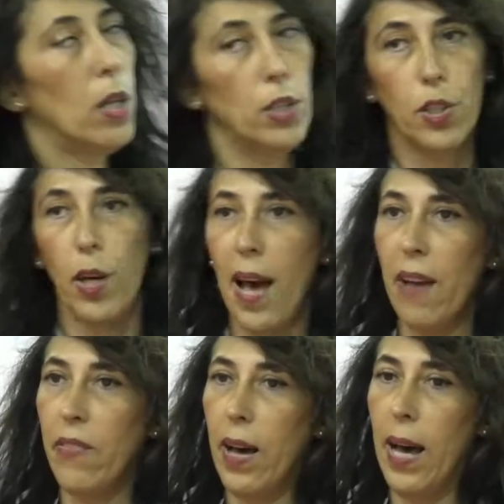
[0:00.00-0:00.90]
also
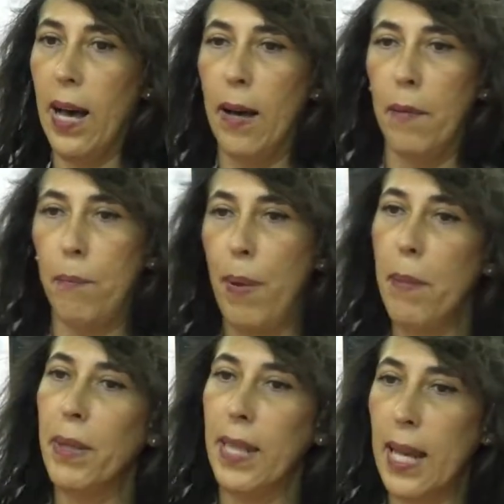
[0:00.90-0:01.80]
have a
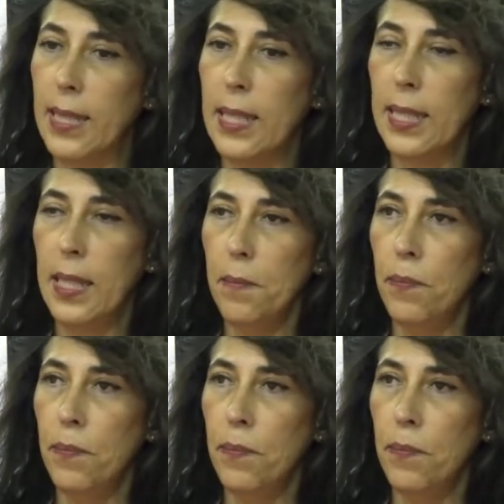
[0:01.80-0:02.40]
payment entity